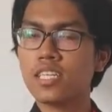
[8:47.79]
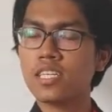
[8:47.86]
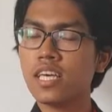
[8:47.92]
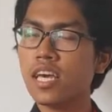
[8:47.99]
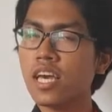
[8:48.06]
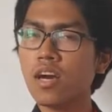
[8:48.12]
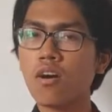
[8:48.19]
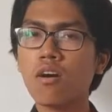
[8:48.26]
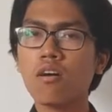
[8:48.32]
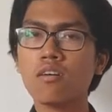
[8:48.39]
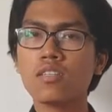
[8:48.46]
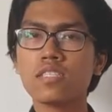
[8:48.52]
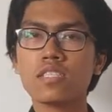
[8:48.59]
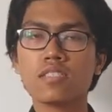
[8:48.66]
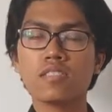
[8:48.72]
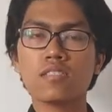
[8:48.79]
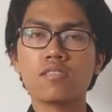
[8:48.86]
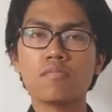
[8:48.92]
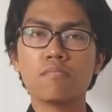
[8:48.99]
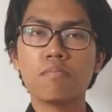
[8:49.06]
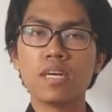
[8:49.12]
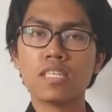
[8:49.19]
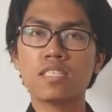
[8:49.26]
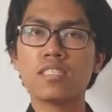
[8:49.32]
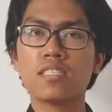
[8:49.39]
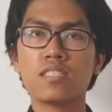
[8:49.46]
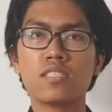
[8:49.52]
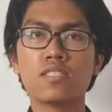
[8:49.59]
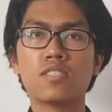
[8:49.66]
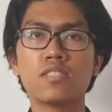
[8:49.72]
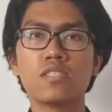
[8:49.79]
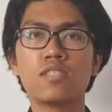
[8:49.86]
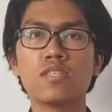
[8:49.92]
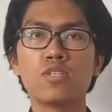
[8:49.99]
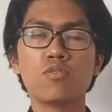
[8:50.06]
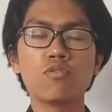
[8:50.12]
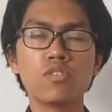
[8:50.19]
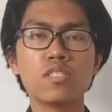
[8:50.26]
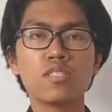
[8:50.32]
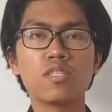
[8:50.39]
they all must root